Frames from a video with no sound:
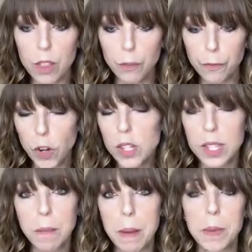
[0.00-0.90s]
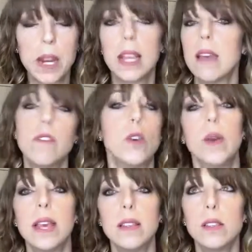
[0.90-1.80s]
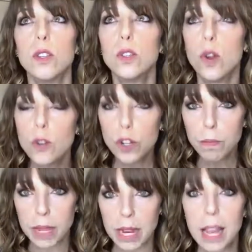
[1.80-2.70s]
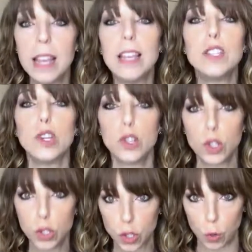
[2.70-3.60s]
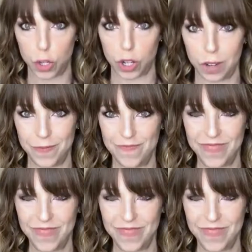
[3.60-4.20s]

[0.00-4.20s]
the first tip I'm gonna give you is social media is social.